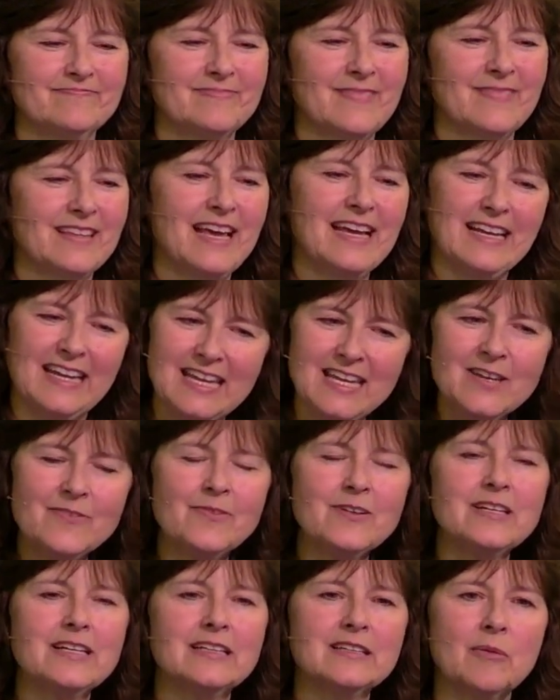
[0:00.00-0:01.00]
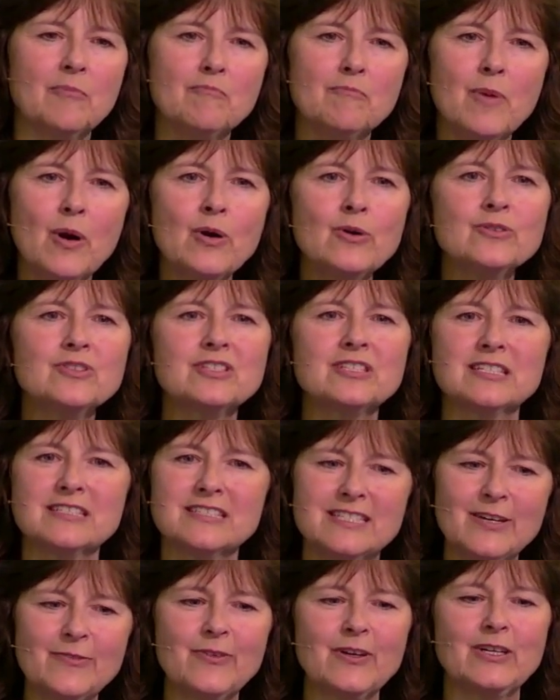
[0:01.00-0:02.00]
that even in the most
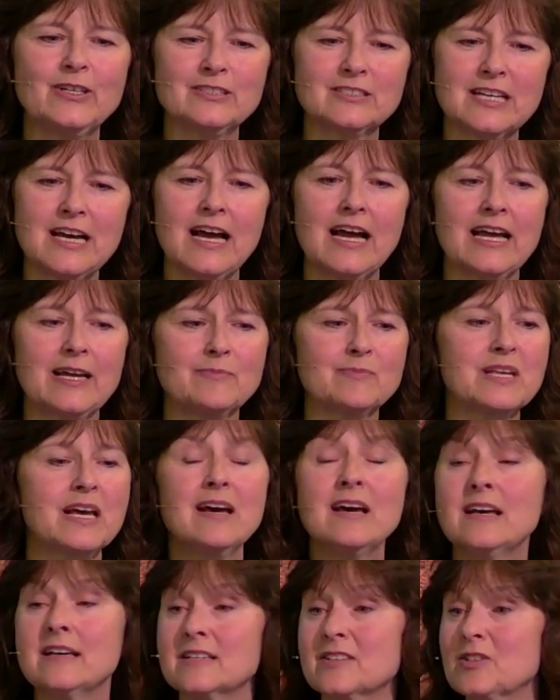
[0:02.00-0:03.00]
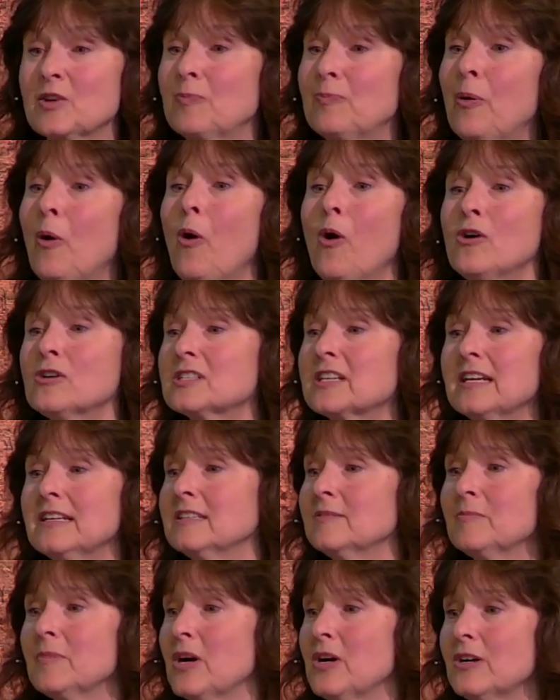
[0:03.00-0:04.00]
difficult times, support can
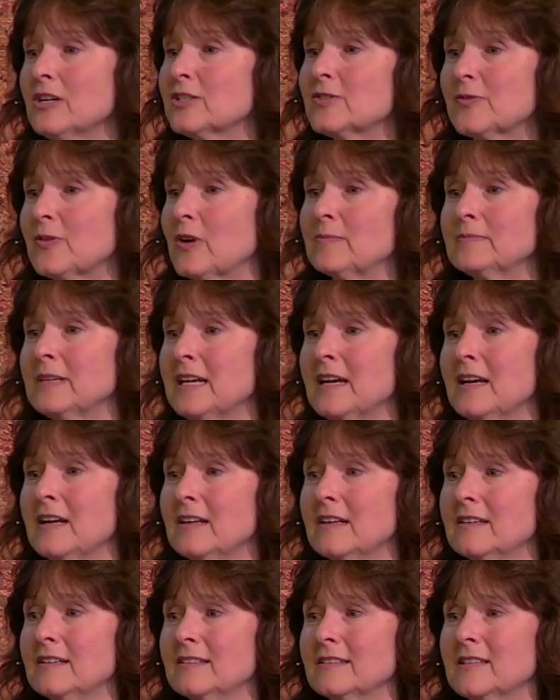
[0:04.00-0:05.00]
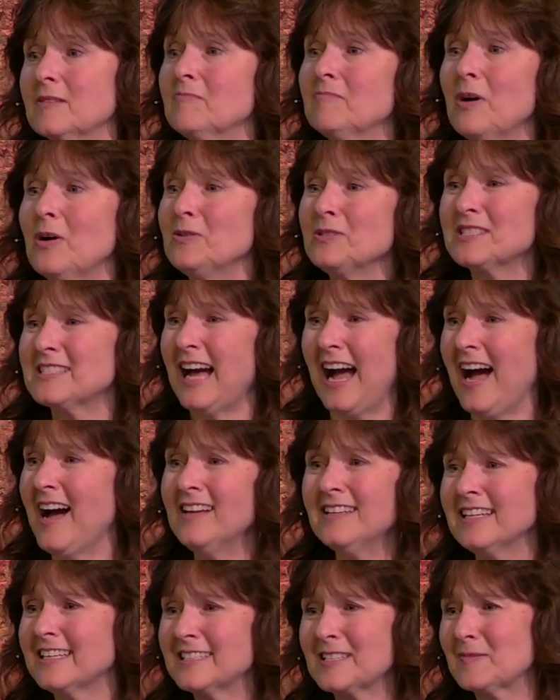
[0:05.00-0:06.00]
emerge from the most
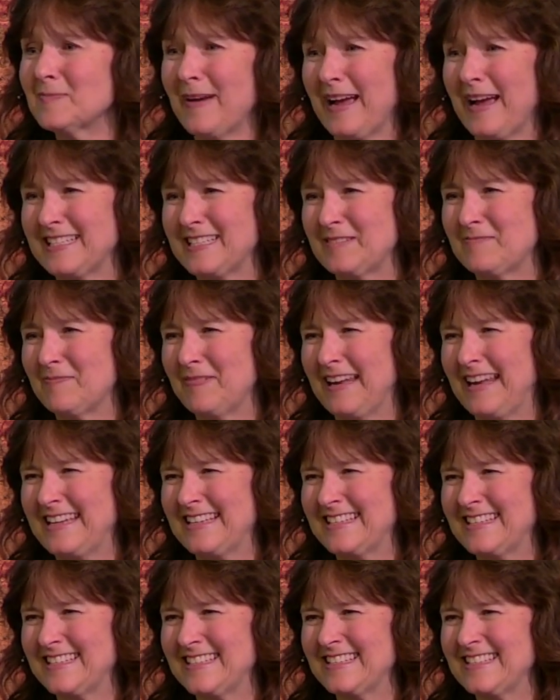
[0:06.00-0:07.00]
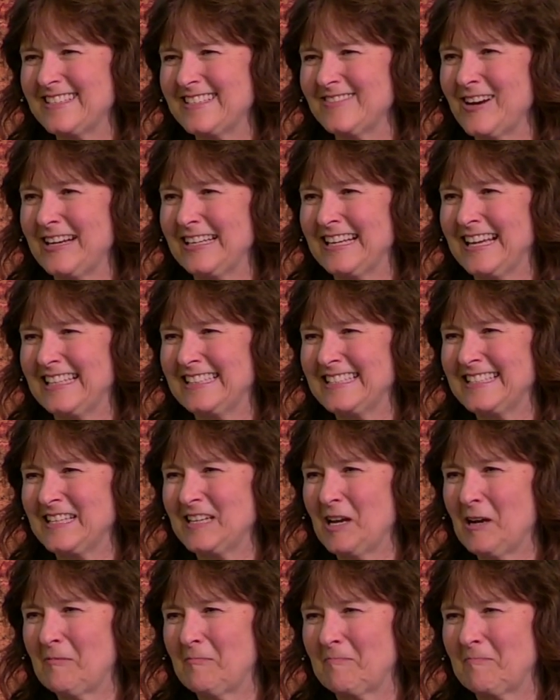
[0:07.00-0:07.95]
unexpected places, right, Nancy?